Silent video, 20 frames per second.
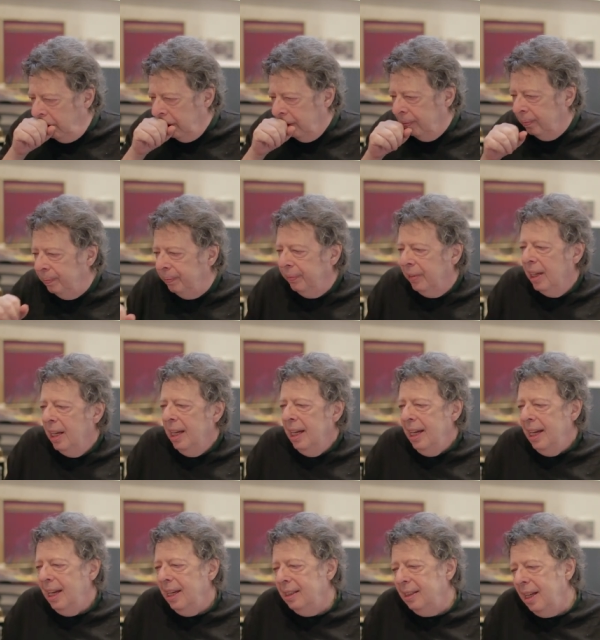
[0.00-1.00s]

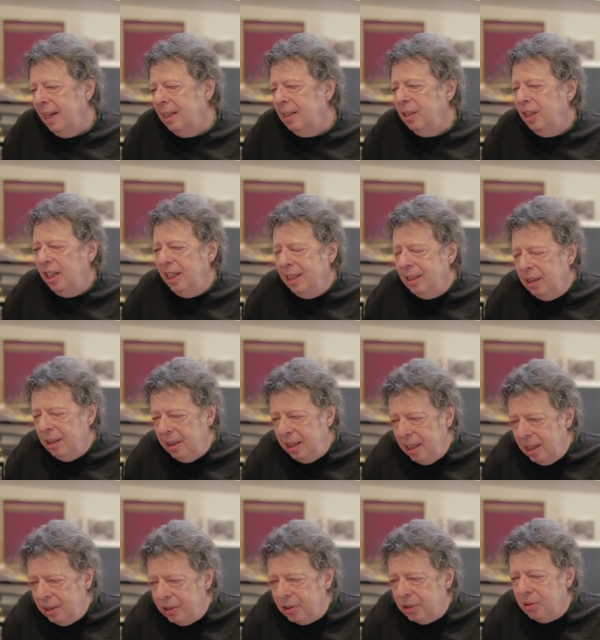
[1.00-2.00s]
and then in the
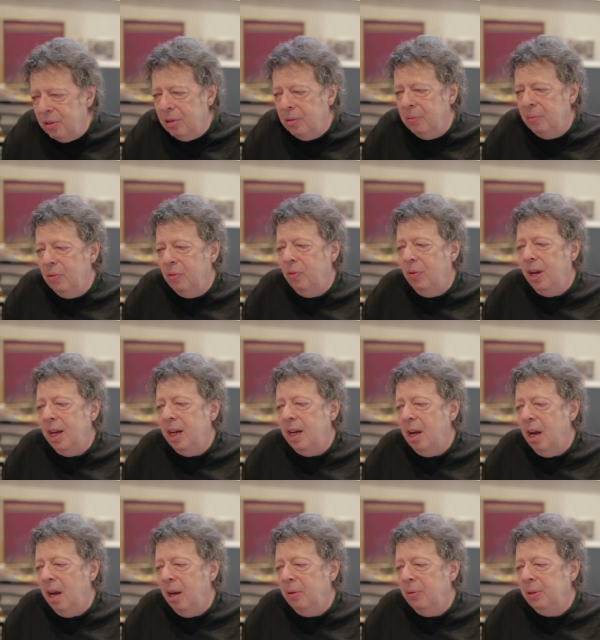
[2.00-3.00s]
interim, when
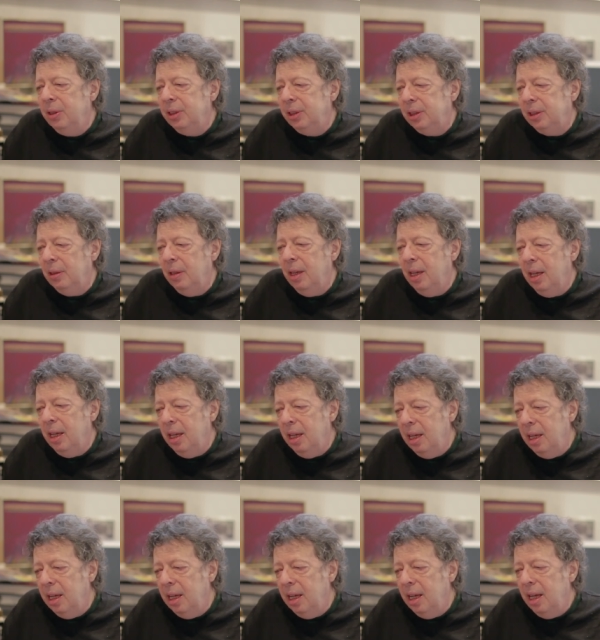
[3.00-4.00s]
I was
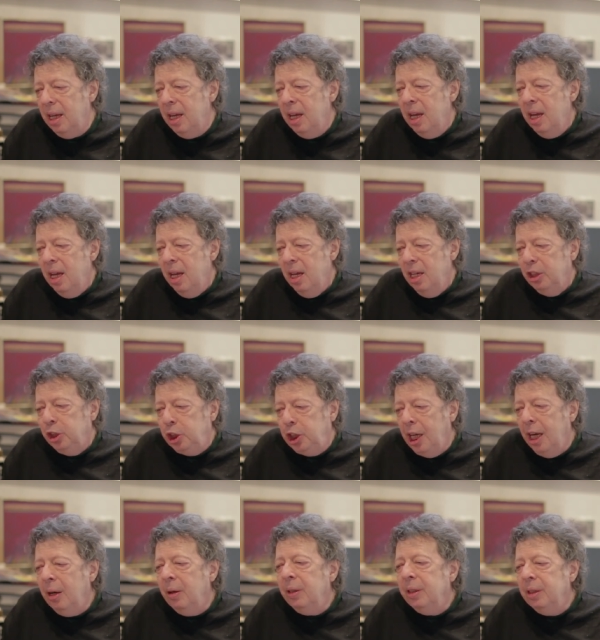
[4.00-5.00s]

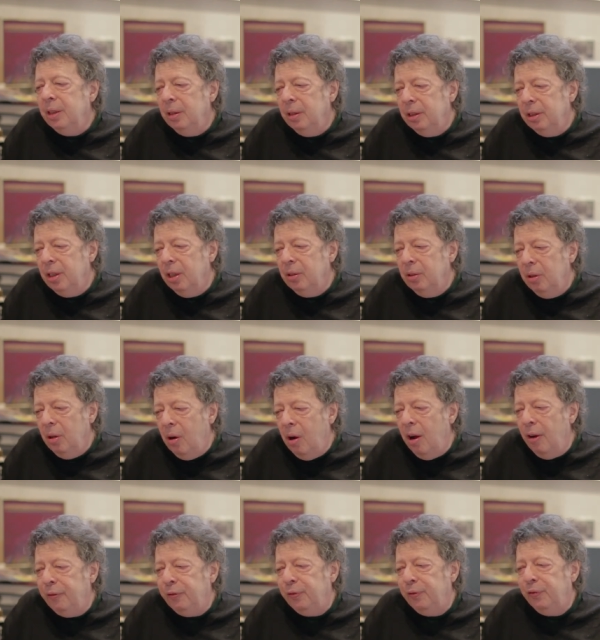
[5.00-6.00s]
sharing the, the
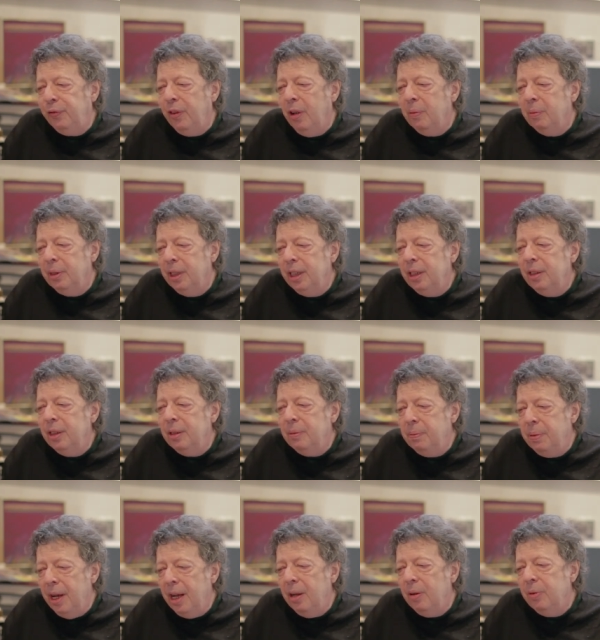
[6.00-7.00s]
loft from
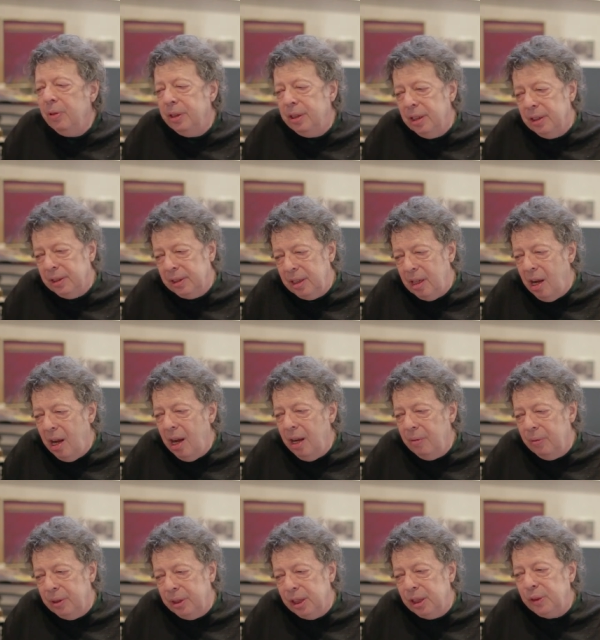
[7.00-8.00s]
Leland Bell with this guy,
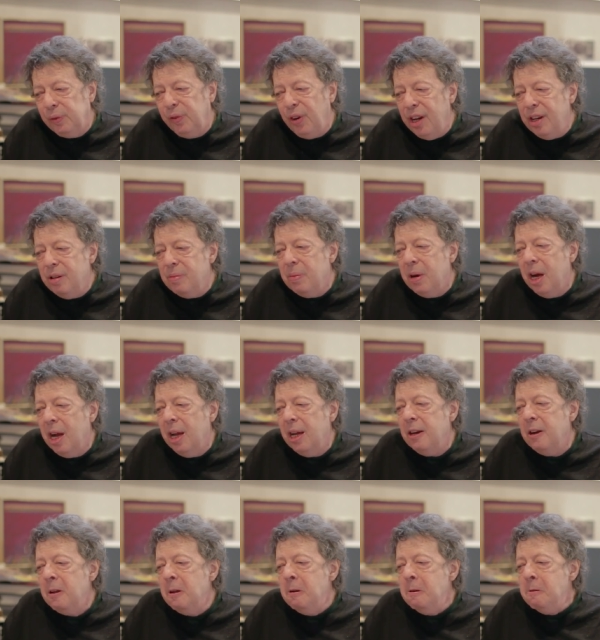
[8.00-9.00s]
with this friend of
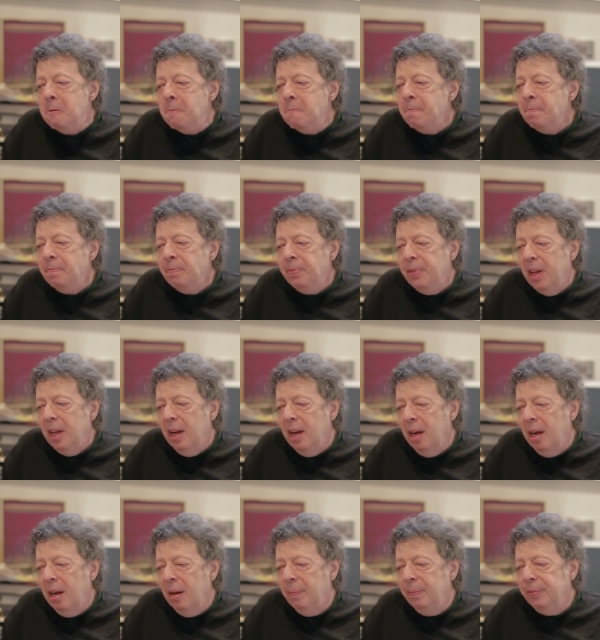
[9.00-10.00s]
mine,
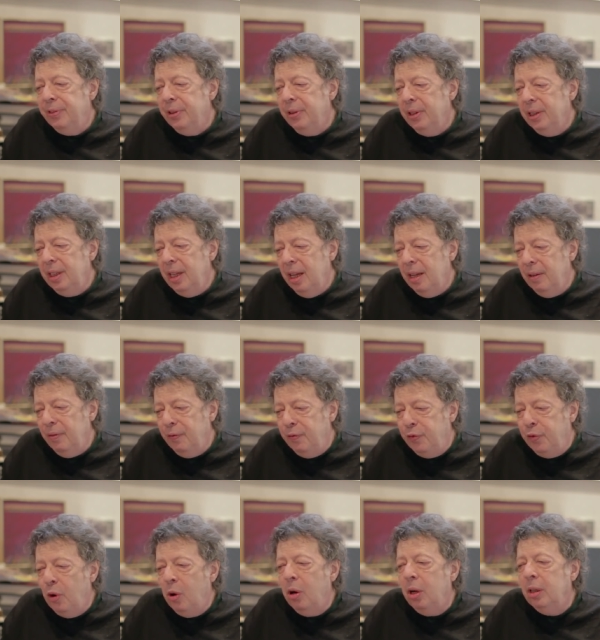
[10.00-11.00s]
um, during that
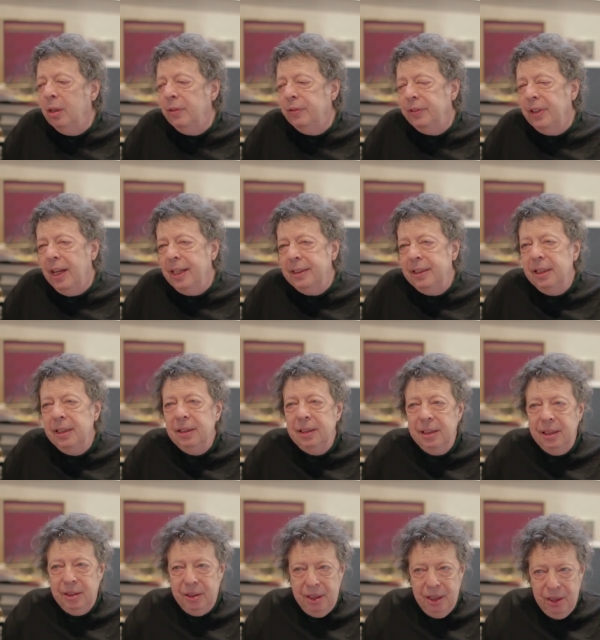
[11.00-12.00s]
fall of
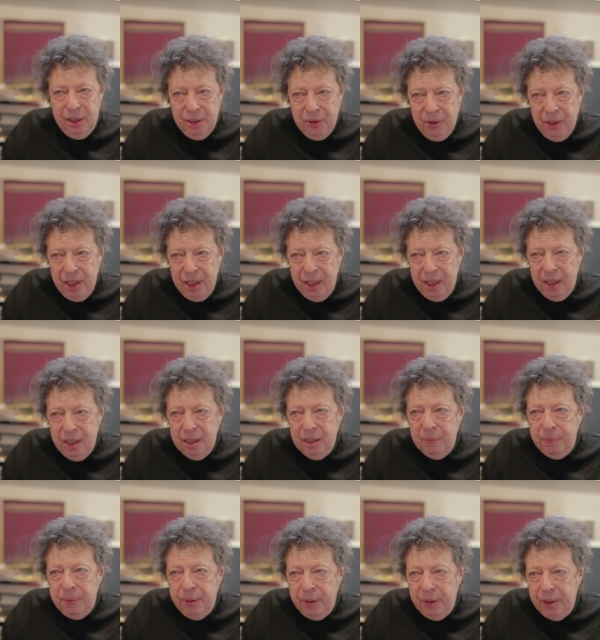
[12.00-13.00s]
1963 and
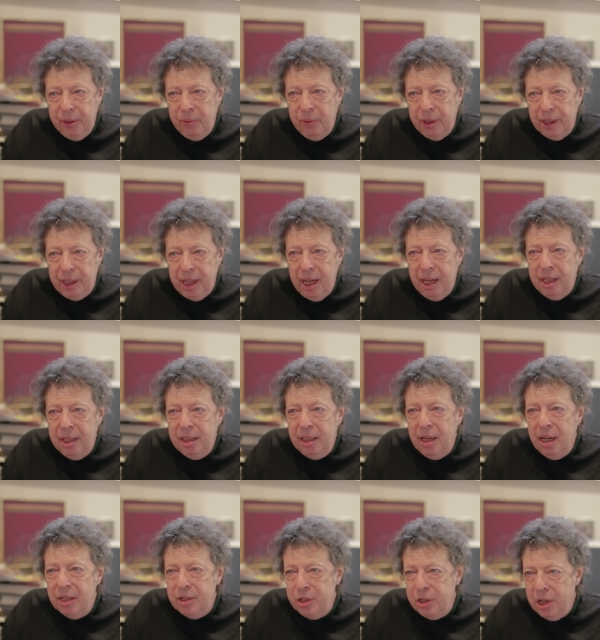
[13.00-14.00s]
the period where Kennedy
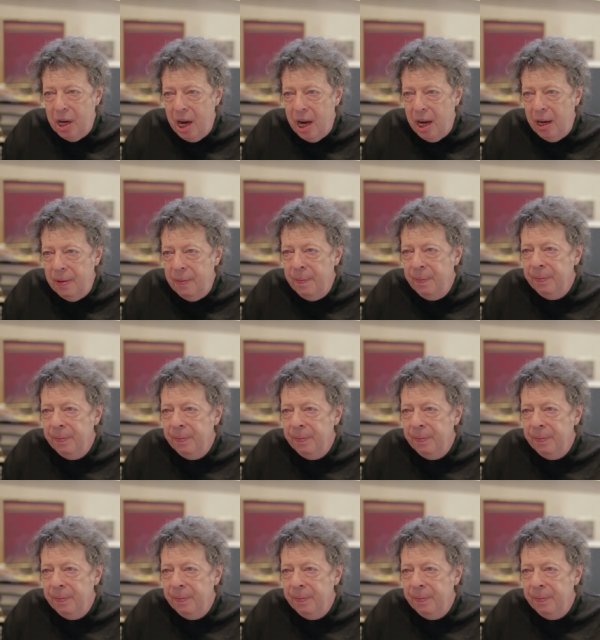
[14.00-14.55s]
got shot,